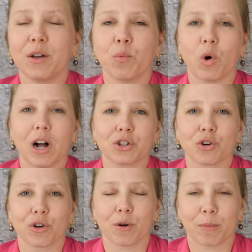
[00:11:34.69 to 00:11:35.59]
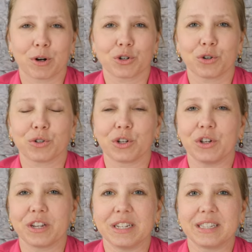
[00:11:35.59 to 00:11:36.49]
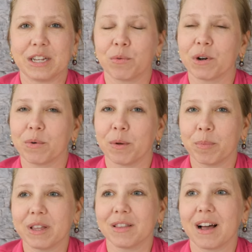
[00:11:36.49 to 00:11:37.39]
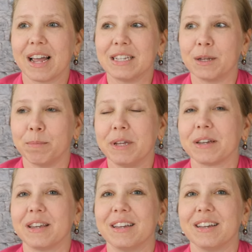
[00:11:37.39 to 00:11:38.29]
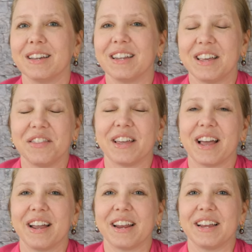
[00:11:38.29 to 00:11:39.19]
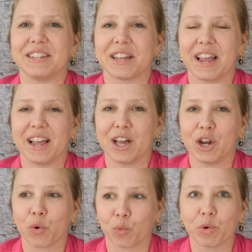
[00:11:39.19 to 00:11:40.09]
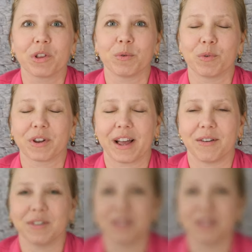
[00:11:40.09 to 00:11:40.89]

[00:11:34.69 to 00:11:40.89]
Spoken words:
and watch her commercial so you can see what it would have been like to be a kid in the 80s and really want to have